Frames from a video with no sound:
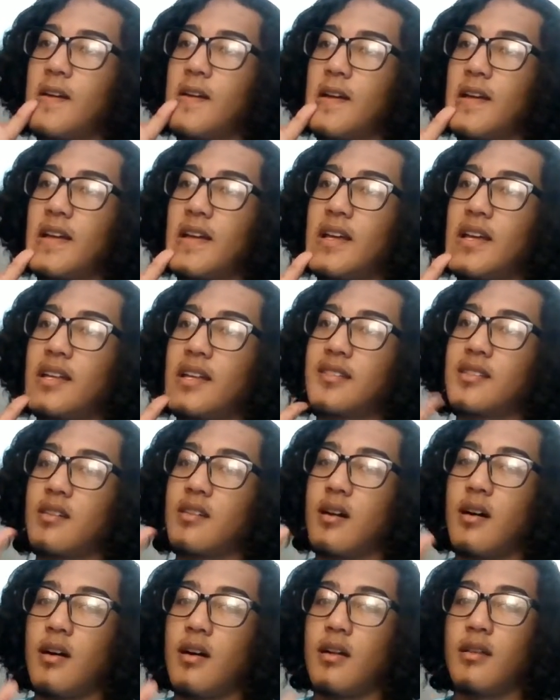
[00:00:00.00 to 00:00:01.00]
has
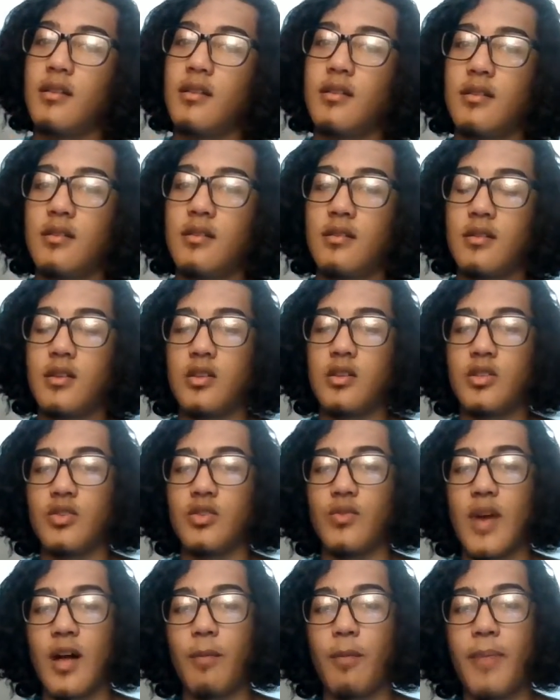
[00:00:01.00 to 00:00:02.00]
gone to
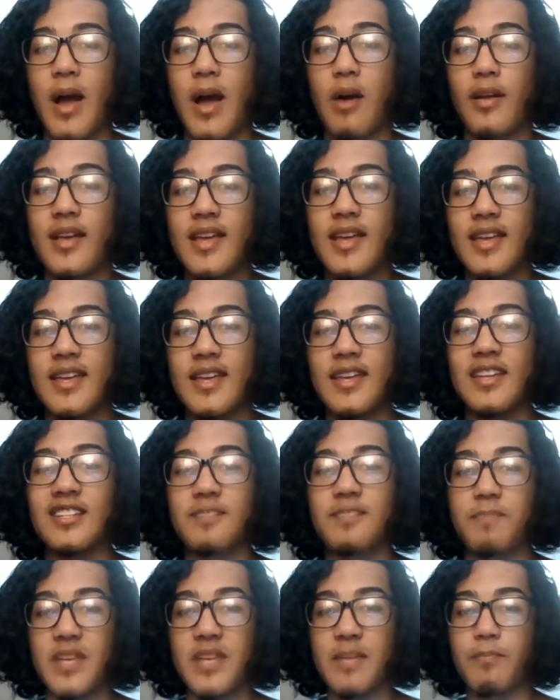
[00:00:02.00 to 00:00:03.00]
help out his
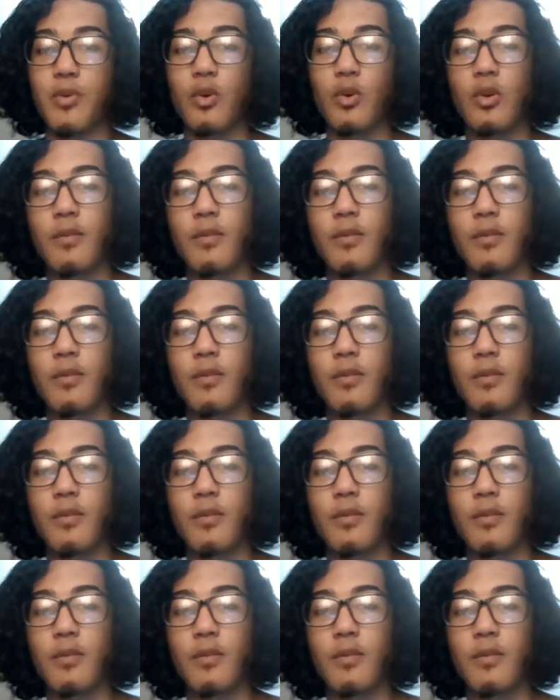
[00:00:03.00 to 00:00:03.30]
people.